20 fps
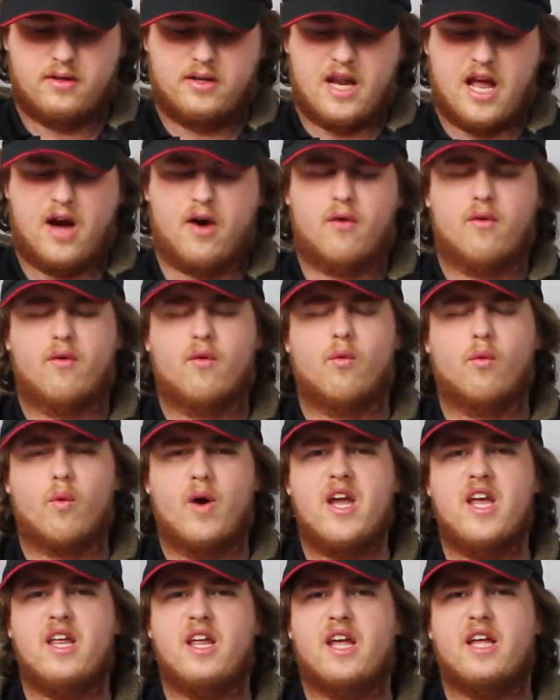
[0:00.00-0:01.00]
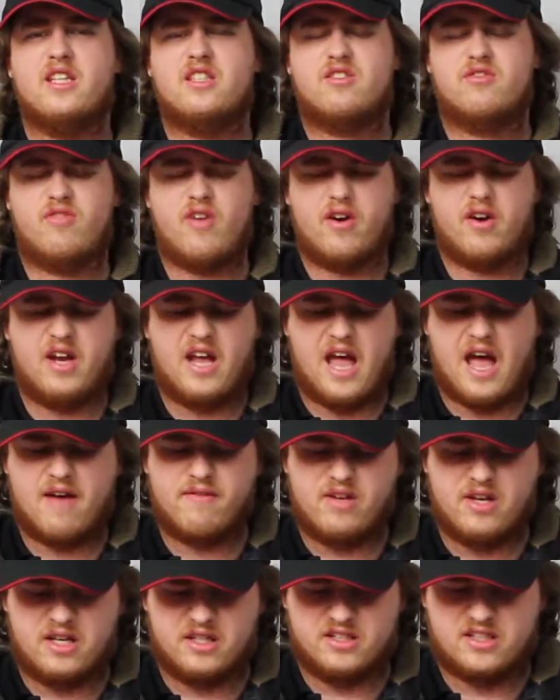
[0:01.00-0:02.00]
Now, weight, it's very
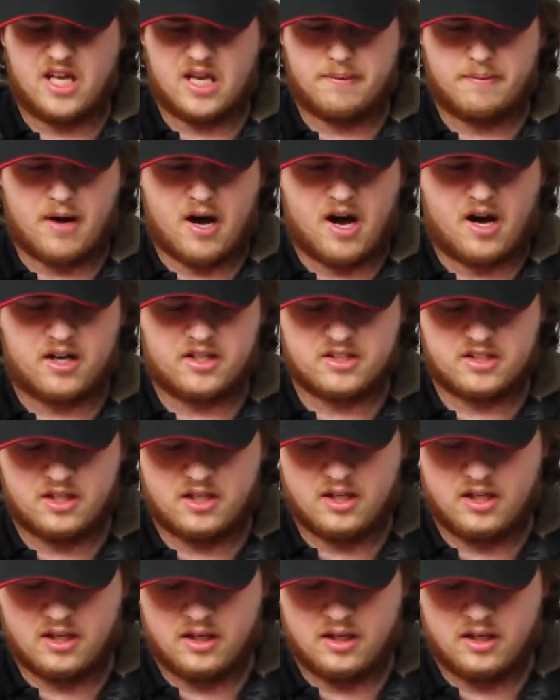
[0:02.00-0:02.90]
heavy inside the box.